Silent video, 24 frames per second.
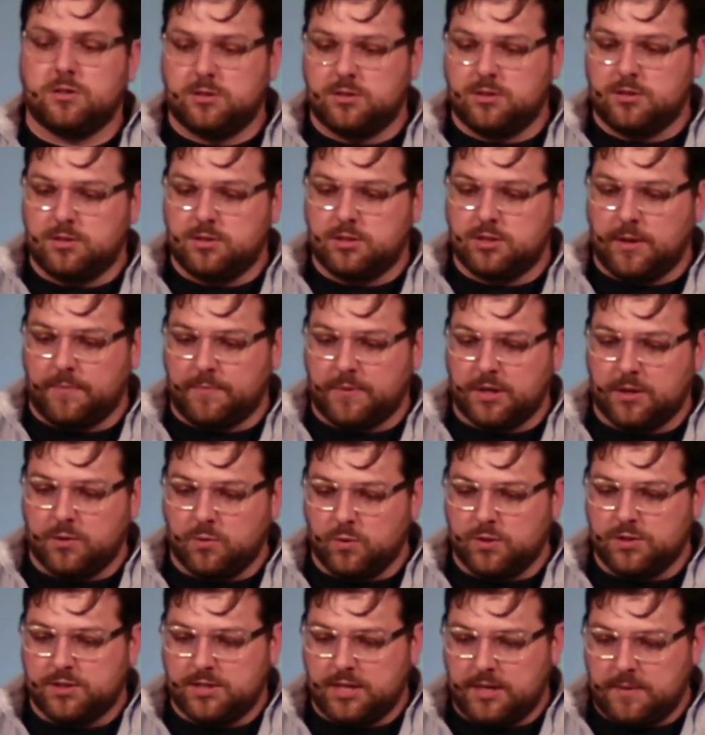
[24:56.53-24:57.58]
Something
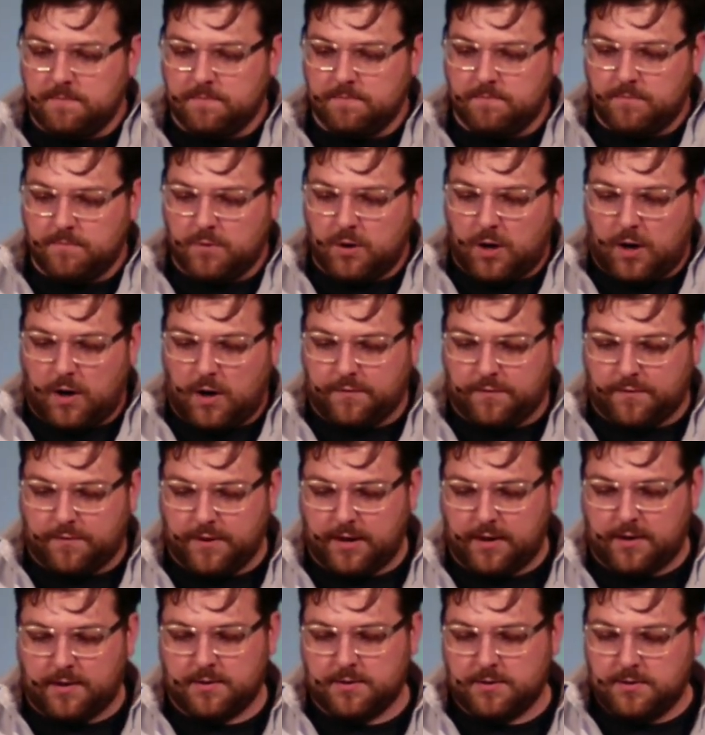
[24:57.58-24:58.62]
would seem off
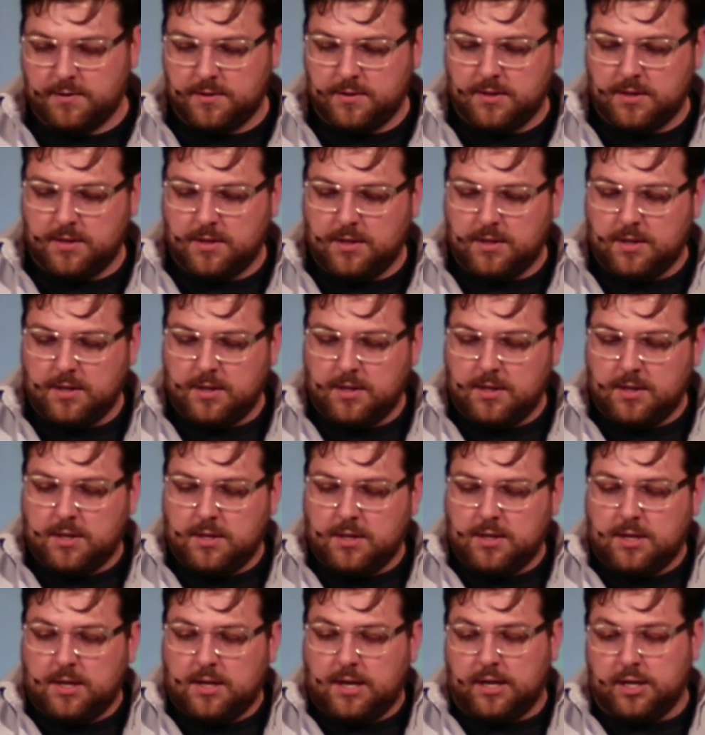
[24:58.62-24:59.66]
there.
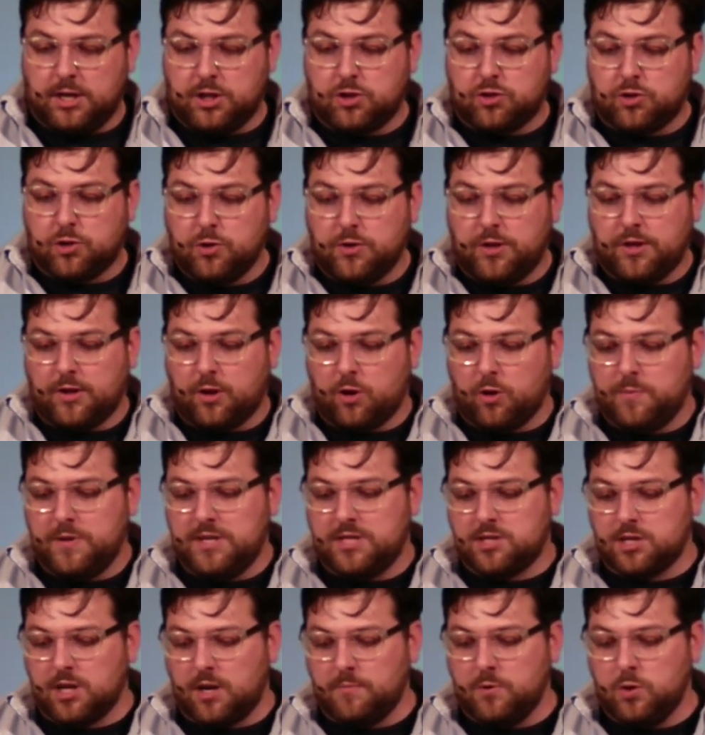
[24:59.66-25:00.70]
It is true that there will be
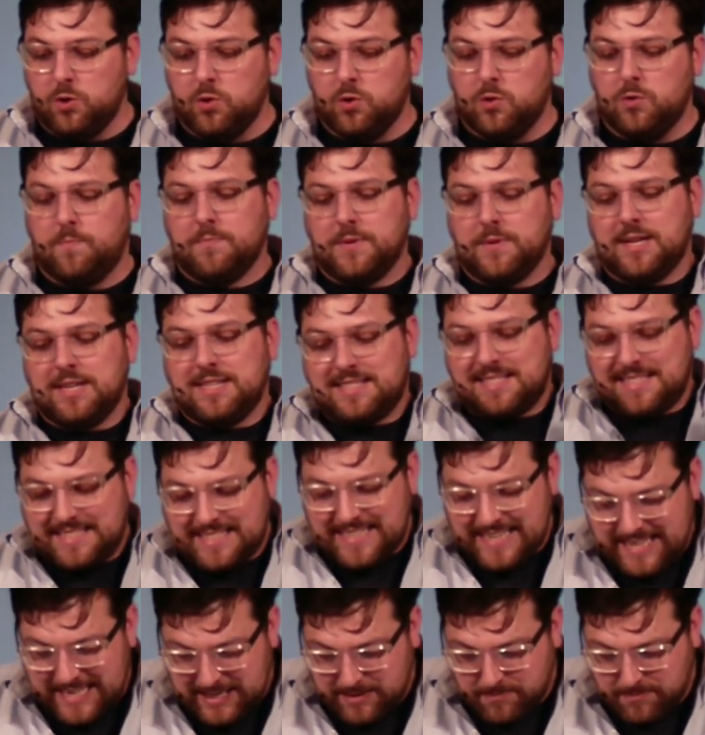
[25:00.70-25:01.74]
some who
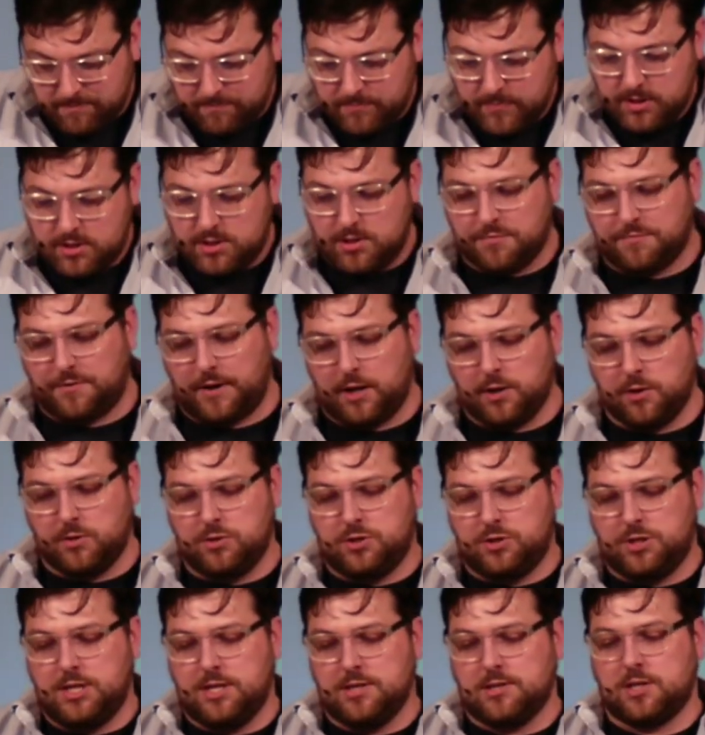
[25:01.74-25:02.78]
seem to follow
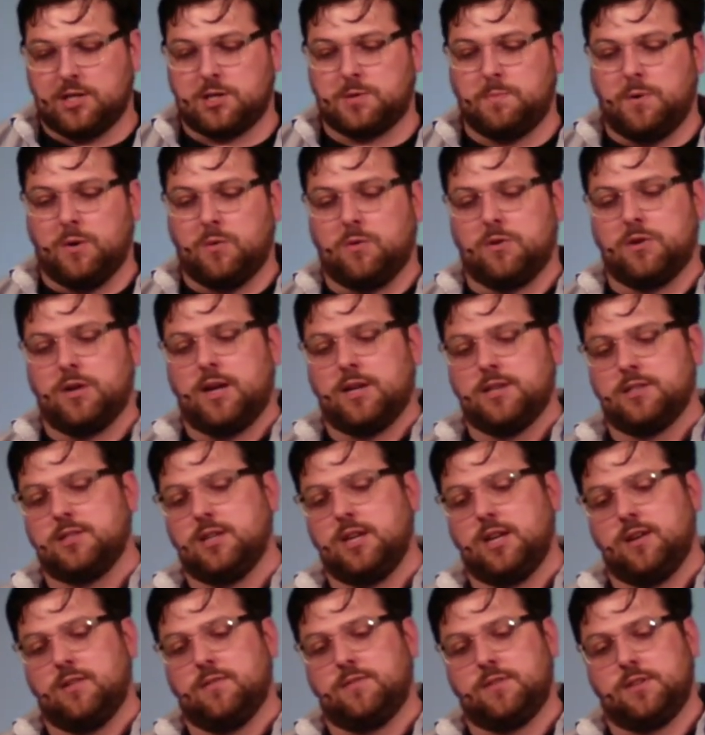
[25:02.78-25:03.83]
Jesus, but we're not
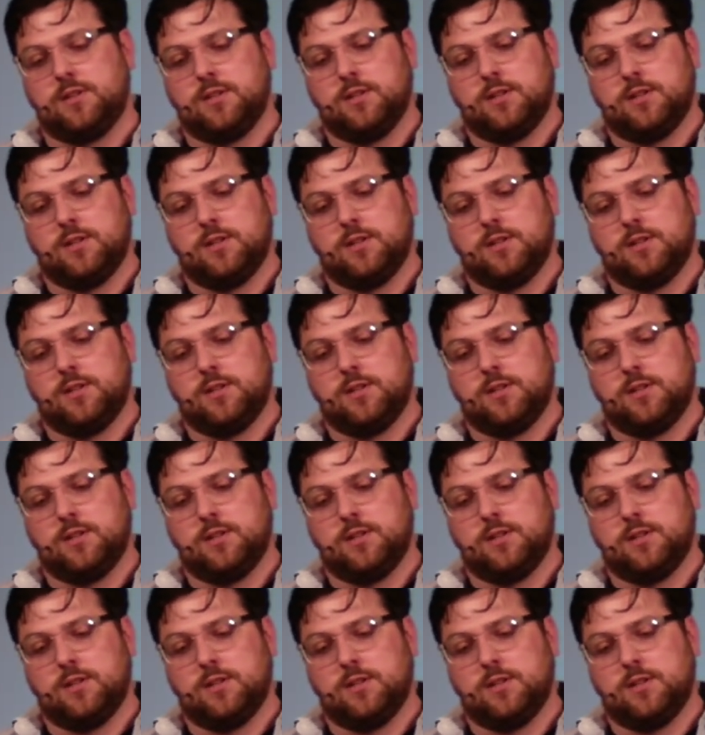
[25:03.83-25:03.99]
saved.